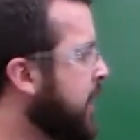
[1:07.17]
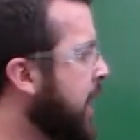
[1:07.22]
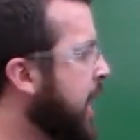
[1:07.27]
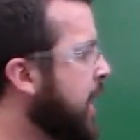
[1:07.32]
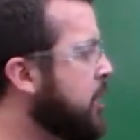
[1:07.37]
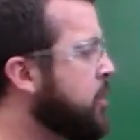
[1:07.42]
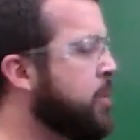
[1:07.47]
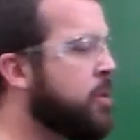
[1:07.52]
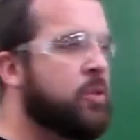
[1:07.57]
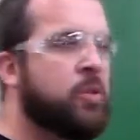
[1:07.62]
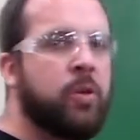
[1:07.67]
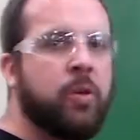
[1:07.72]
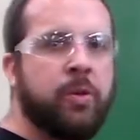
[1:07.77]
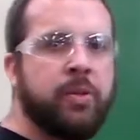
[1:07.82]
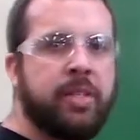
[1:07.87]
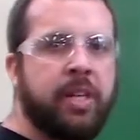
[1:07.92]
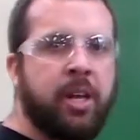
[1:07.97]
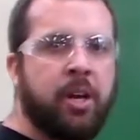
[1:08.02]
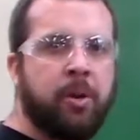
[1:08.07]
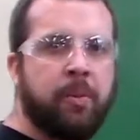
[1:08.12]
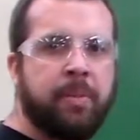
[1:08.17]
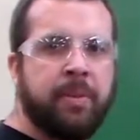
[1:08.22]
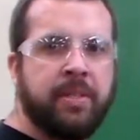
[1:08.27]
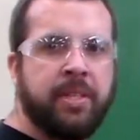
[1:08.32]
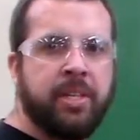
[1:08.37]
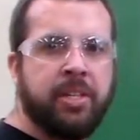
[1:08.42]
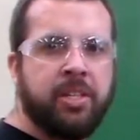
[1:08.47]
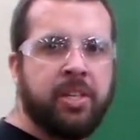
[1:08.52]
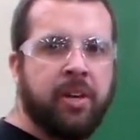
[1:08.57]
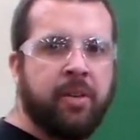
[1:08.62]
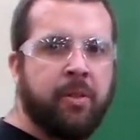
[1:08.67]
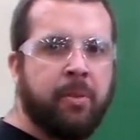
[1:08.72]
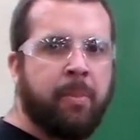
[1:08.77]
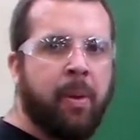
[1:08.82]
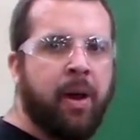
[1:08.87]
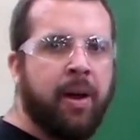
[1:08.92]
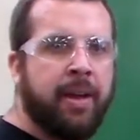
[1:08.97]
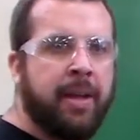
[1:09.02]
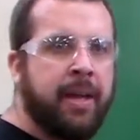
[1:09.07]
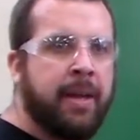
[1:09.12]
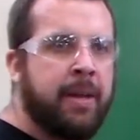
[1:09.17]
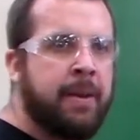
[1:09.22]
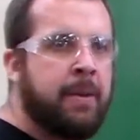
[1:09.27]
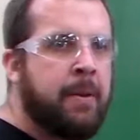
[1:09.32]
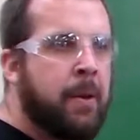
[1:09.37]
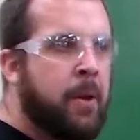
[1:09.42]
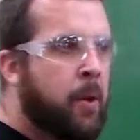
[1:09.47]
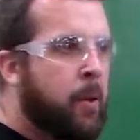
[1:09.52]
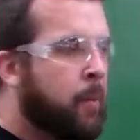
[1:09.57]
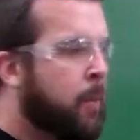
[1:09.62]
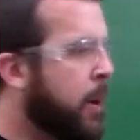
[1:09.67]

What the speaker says: actual true center position of the pocket.